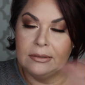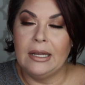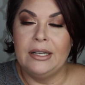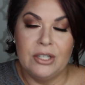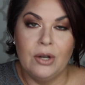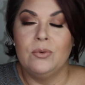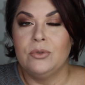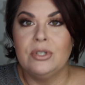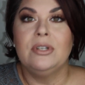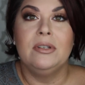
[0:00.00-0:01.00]
I
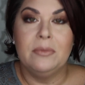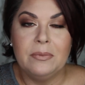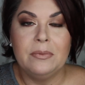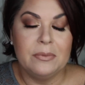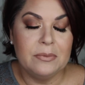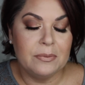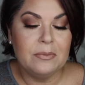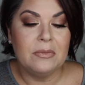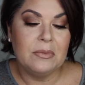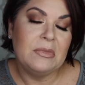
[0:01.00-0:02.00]
don't.
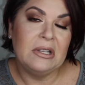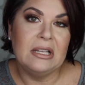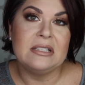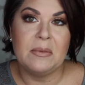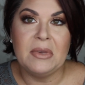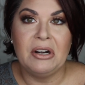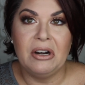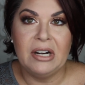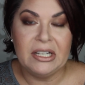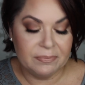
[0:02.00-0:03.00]
Unless I'm in a
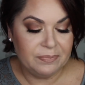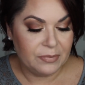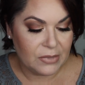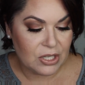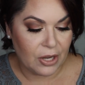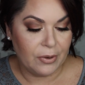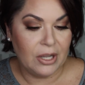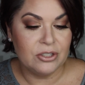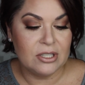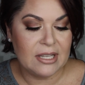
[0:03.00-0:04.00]
hurry. So,
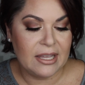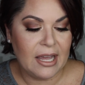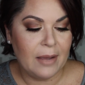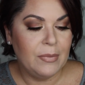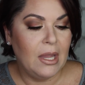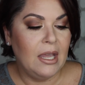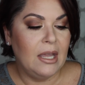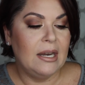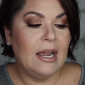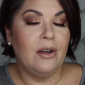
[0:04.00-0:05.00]
I'll just say that.
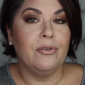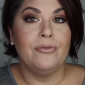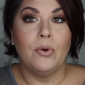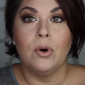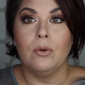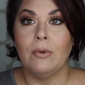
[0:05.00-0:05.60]
Now, for